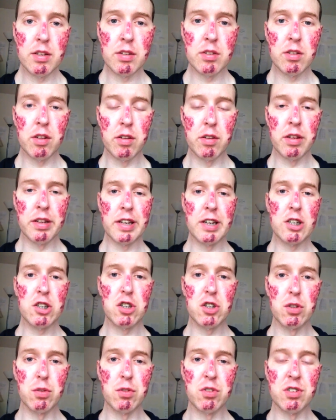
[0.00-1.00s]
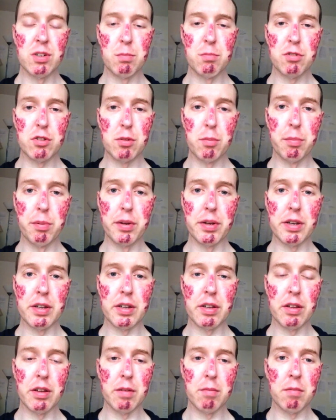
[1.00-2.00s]
The issue seems to
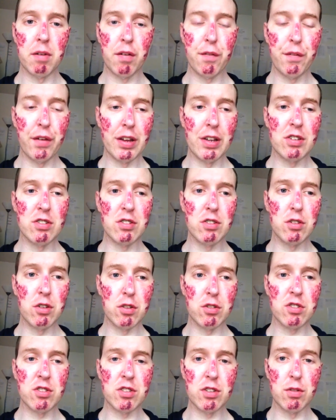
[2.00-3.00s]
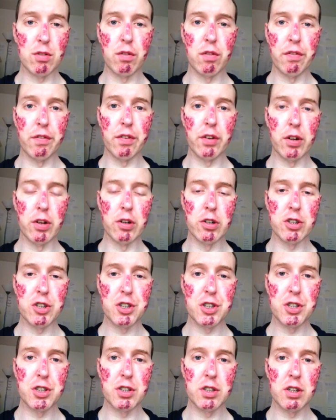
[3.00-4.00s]
be that my face does still
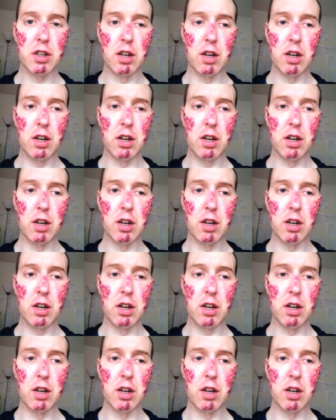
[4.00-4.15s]
flush.